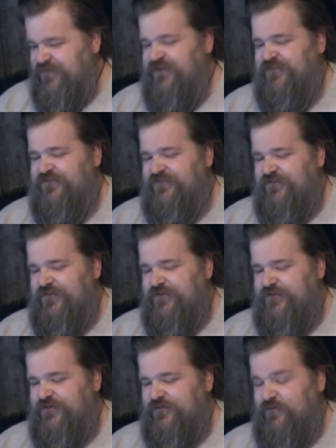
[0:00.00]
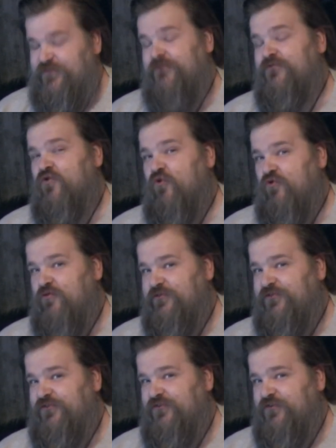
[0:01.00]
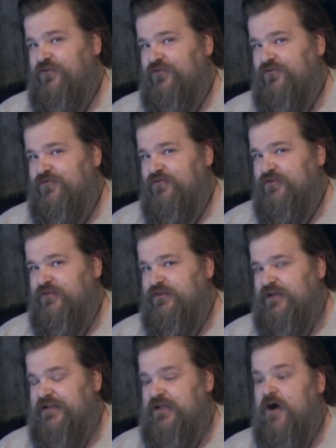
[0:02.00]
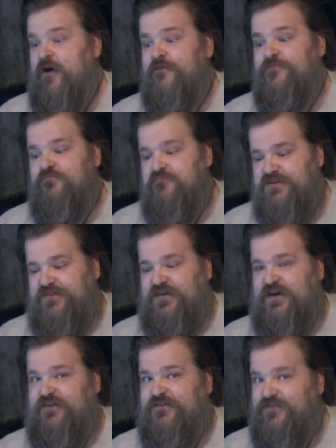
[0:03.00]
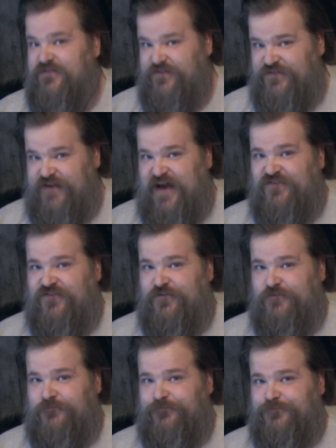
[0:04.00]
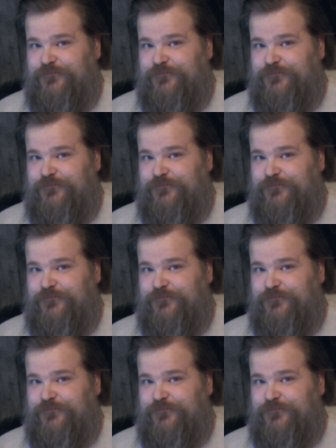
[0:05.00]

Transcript: This was, of course, an unmitigated disaster.